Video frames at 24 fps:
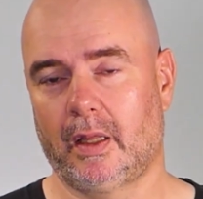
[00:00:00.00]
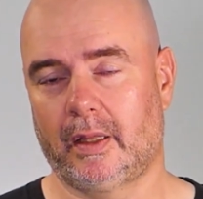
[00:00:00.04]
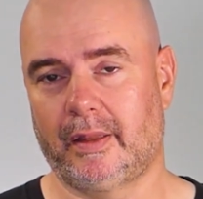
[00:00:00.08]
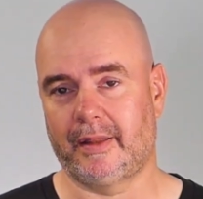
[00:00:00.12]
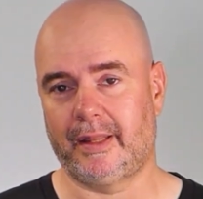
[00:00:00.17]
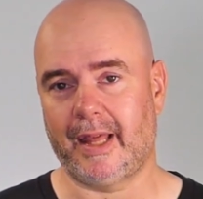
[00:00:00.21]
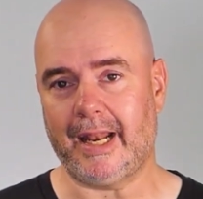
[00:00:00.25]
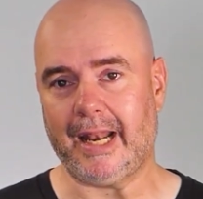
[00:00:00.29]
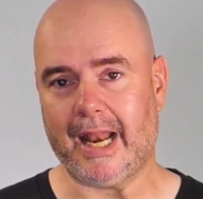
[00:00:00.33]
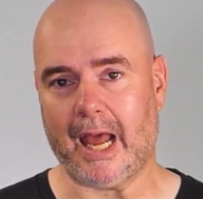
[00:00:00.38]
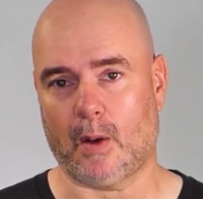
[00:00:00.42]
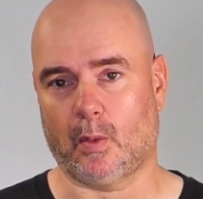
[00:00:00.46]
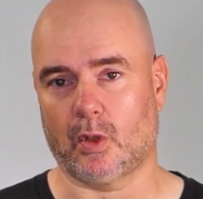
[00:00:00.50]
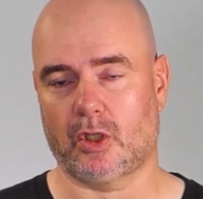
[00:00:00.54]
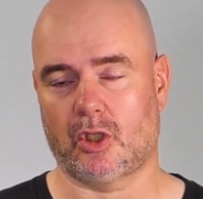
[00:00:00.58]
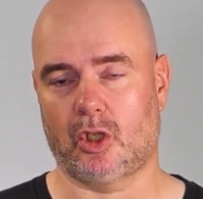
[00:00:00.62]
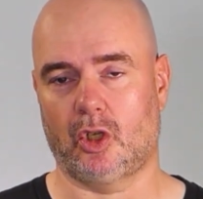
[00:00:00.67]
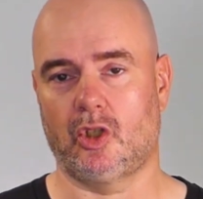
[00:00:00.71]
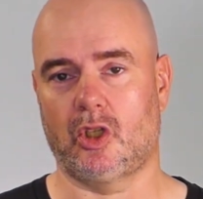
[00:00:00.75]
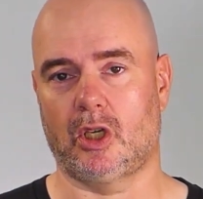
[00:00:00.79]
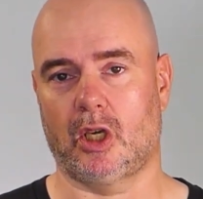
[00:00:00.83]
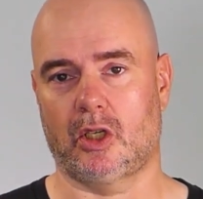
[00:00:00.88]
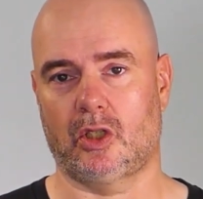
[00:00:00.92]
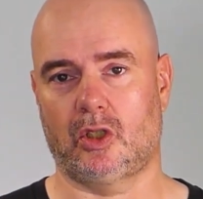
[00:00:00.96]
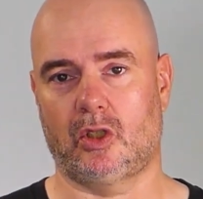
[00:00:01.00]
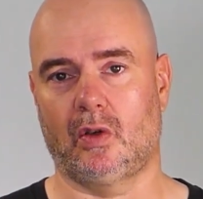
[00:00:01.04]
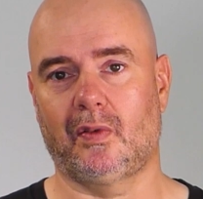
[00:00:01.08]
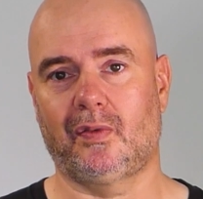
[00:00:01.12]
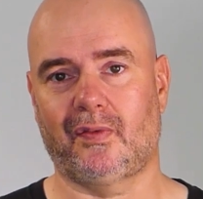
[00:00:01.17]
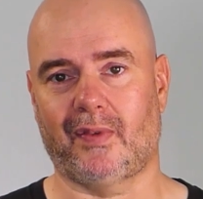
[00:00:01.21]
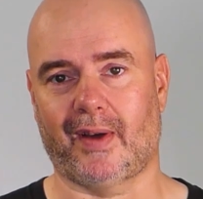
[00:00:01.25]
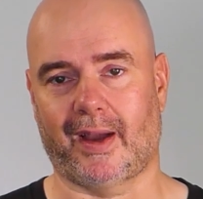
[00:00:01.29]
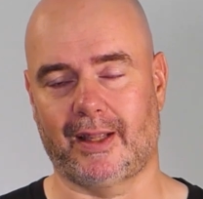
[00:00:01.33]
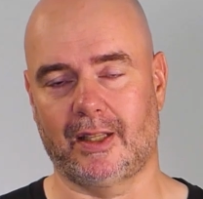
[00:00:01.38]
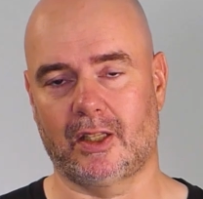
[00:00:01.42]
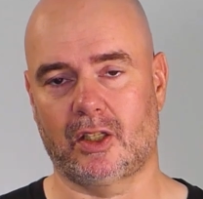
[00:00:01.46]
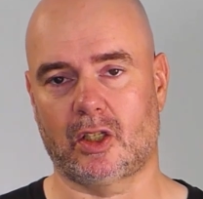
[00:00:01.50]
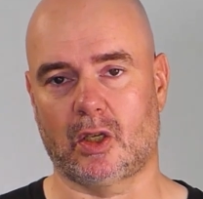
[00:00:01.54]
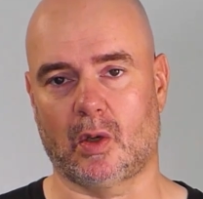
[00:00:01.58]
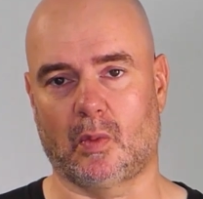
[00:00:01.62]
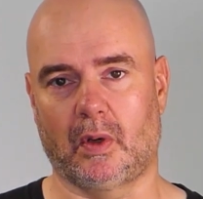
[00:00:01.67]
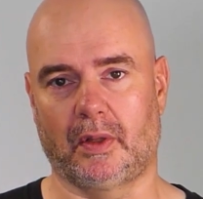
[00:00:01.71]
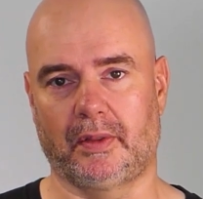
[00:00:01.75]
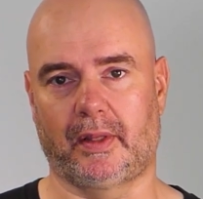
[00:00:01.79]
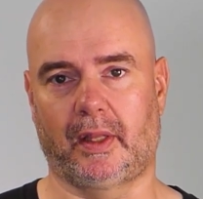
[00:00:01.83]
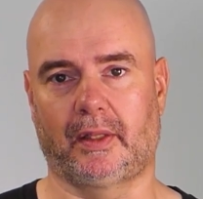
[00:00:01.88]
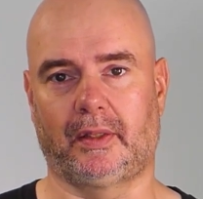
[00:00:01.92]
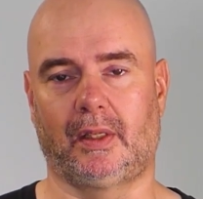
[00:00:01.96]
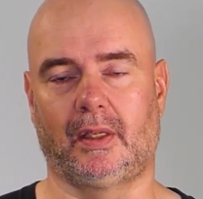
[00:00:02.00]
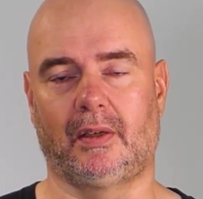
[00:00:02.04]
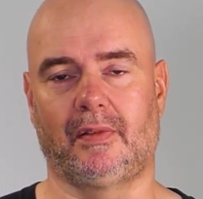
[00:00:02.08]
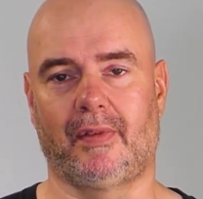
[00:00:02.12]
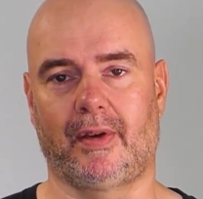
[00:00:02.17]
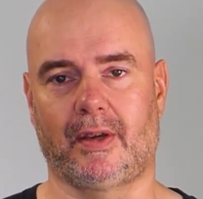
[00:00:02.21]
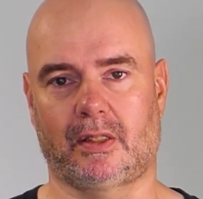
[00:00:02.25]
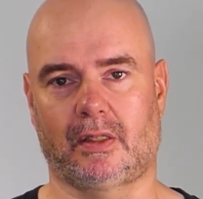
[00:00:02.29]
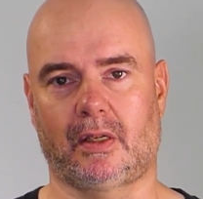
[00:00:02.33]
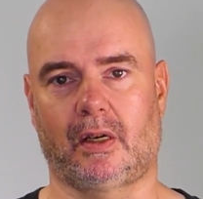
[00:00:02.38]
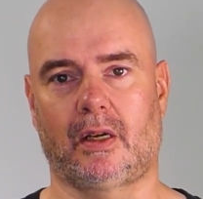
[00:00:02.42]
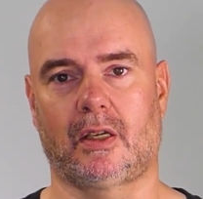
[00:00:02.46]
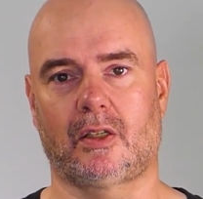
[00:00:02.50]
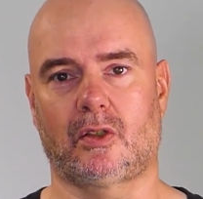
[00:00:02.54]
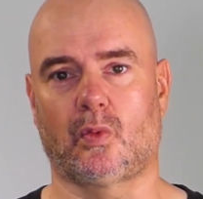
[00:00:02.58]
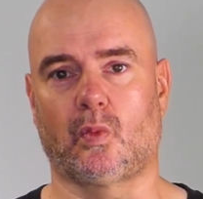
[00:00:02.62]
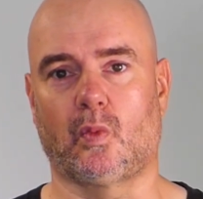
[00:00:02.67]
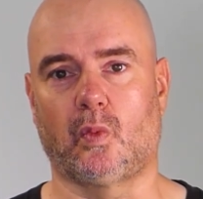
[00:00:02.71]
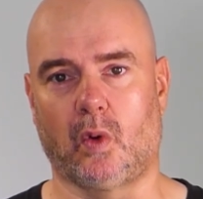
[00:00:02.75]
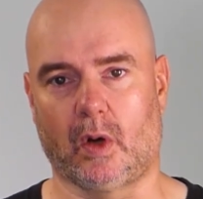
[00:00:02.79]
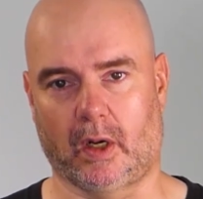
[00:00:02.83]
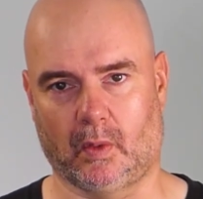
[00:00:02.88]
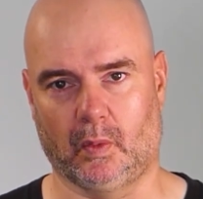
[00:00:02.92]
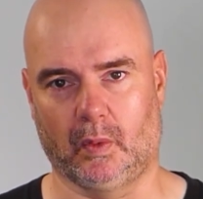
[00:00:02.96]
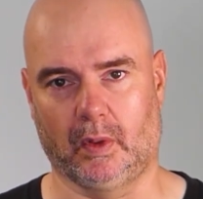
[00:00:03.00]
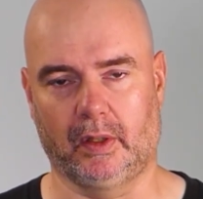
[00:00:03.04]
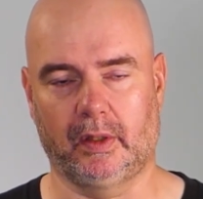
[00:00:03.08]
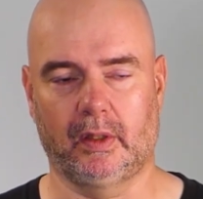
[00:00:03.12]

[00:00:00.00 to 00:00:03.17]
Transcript: Then I would suggest you find someone that the investor has worked